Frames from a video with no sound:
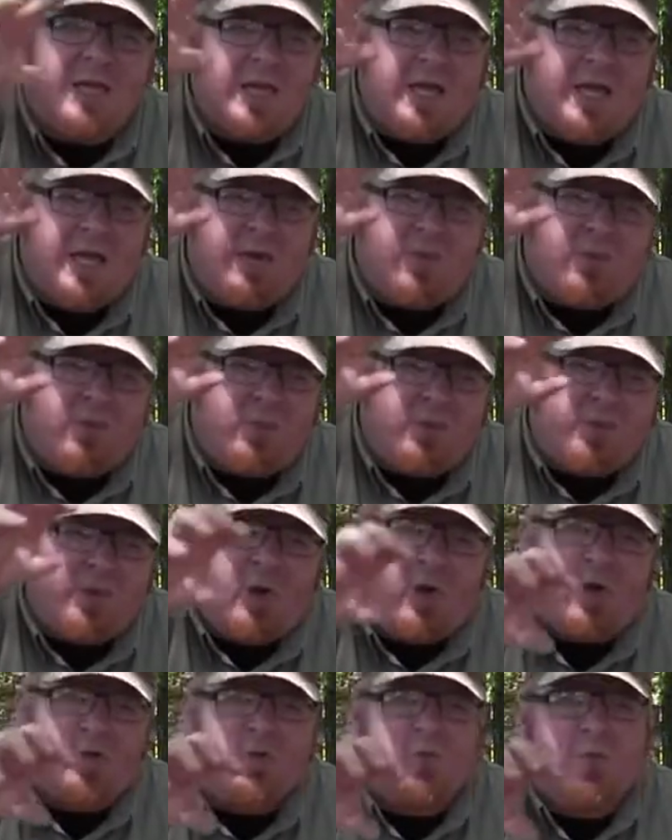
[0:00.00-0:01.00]
And
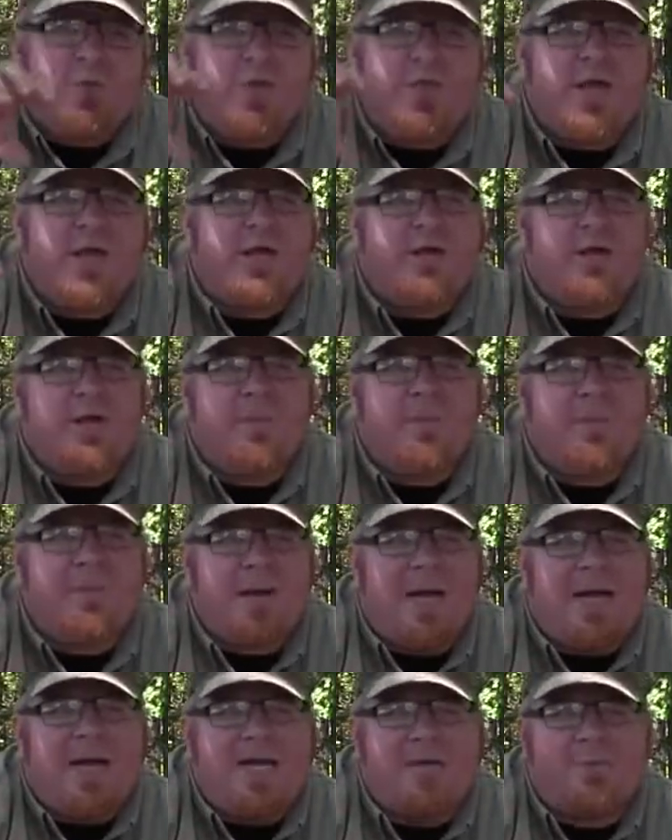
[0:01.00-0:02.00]
those, when they are
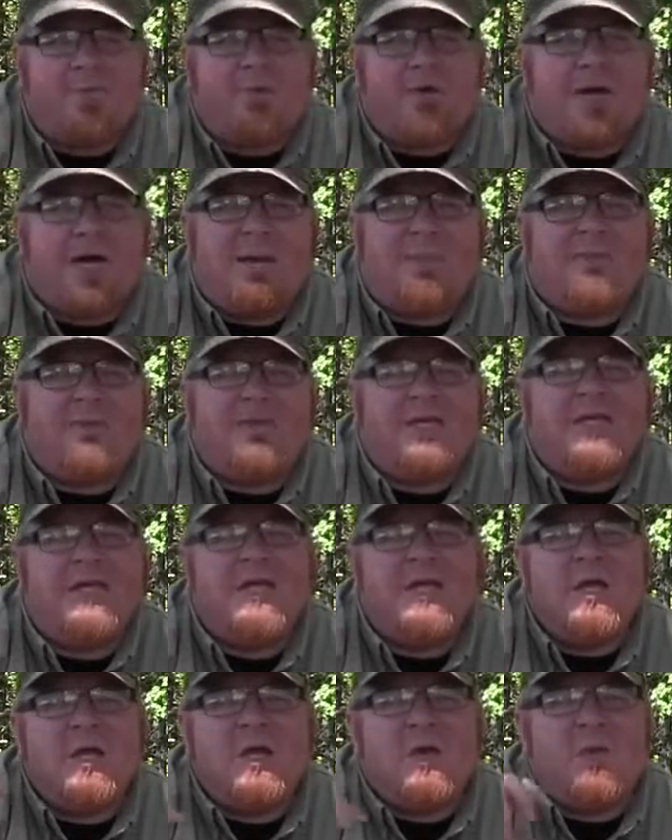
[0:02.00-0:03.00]
combined
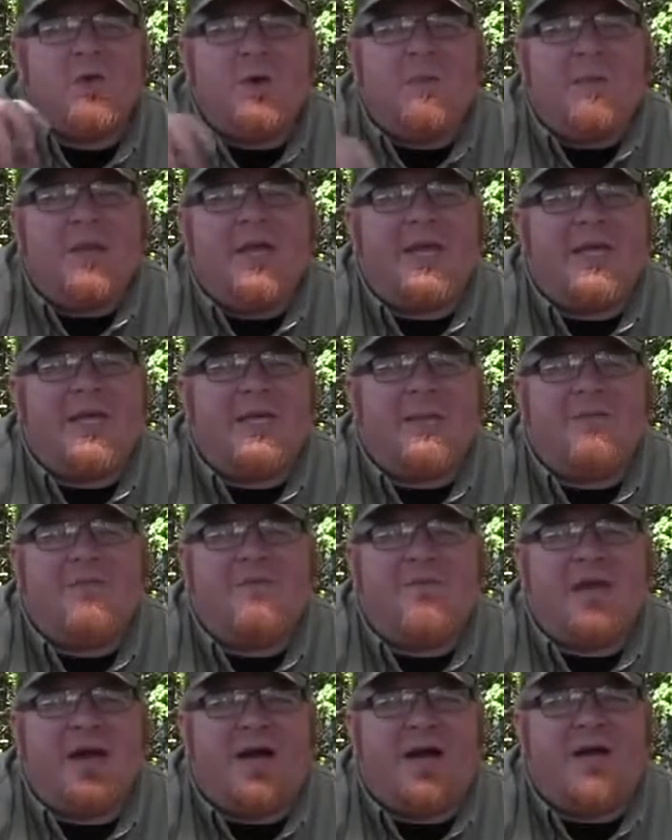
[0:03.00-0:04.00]
properly, will make up
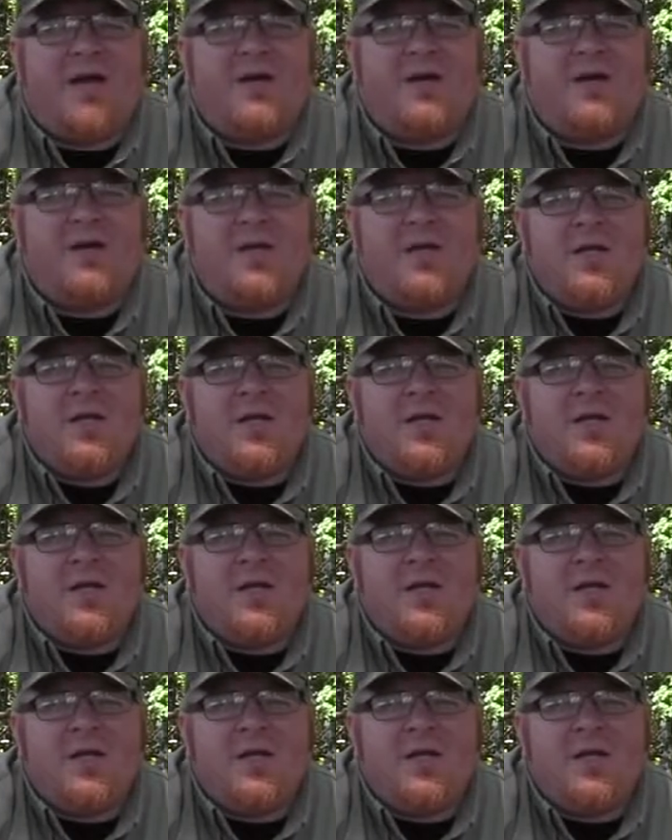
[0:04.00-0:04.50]
fire.